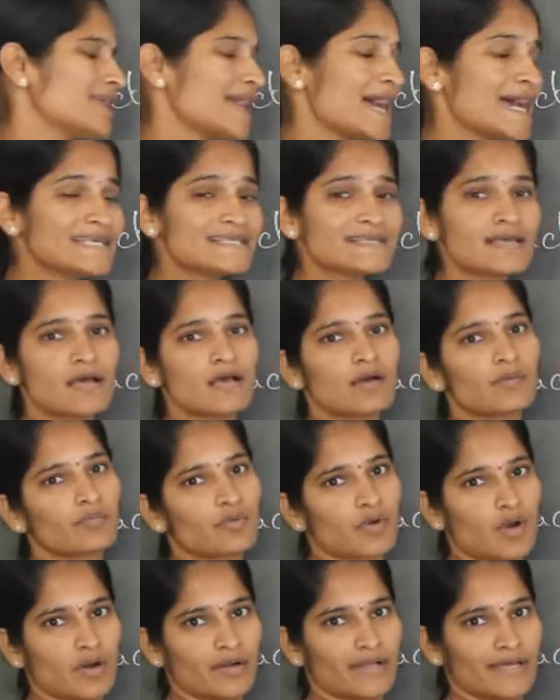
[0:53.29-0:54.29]
as
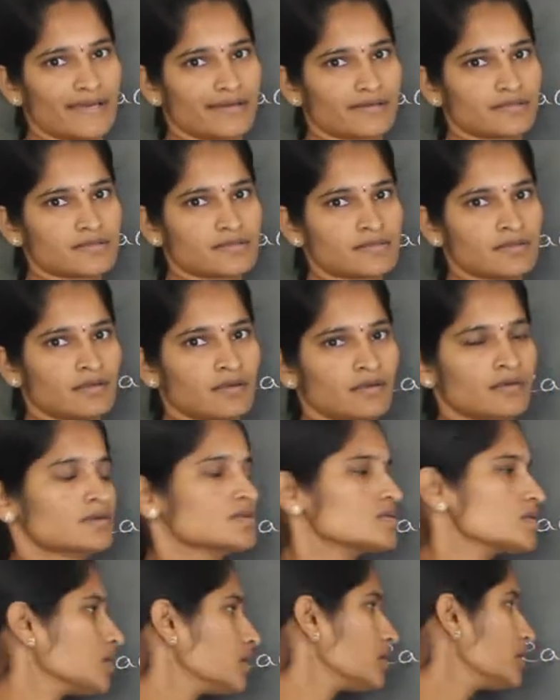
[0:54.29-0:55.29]
products.
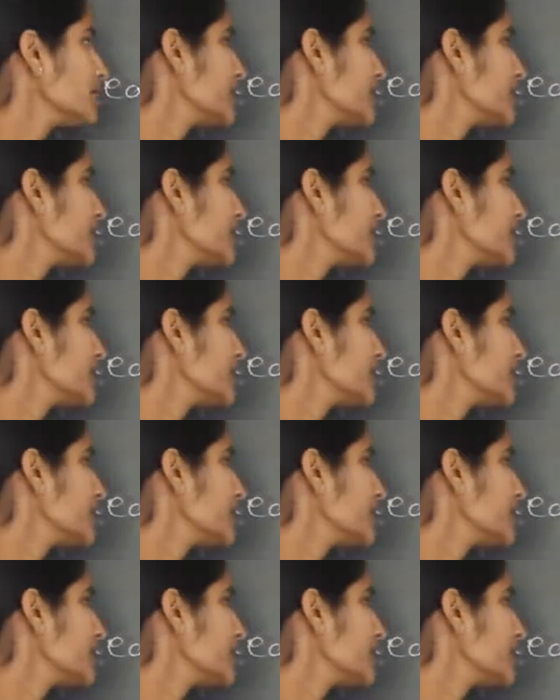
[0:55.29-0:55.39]
So